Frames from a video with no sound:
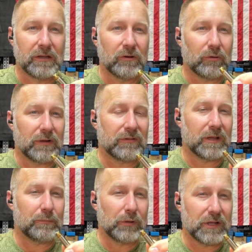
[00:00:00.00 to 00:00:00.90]
or even
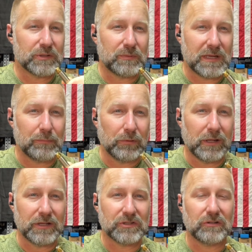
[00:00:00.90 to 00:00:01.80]
a plus P
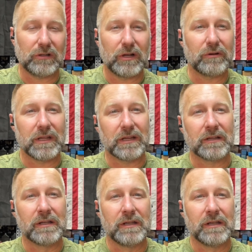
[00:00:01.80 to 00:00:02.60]
plus loading